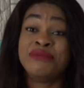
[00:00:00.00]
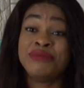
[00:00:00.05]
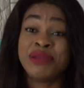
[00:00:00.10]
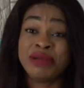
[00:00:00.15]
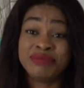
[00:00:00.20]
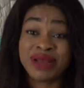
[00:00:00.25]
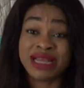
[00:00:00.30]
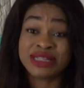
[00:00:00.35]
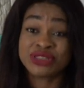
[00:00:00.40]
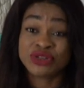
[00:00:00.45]

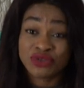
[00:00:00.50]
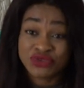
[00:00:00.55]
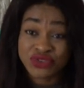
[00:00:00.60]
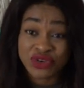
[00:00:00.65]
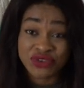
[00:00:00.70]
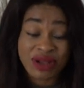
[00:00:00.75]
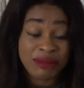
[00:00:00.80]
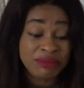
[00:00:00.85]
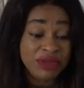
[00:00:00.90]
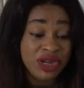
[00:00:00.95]
members of
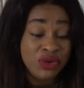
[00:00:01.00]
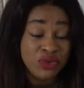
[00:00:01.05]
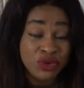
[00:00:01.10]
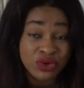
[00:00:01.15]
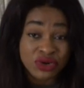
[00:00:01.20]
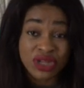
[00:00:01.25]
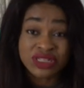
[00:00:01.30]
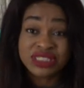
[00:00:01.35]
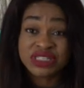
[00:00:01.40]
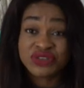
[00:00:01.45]
your family,
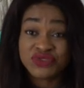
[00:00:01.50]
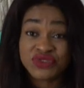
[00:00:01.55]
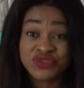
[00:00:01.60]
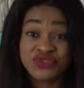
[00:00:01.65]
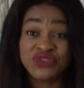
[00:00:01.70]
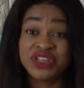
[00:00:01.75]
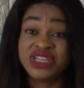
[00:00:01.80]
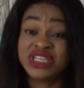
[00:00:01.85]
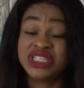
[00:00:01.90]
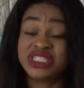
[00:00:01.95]
will not even
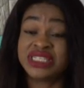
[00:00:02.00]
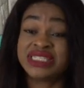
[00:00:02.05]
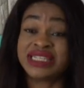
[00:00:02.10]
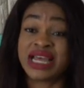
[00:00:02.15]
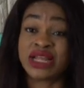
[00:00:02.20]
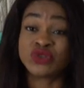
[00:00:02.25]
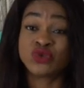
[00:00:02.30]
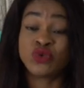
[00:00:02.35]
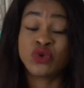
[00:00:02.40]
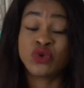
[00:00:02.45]
finish it at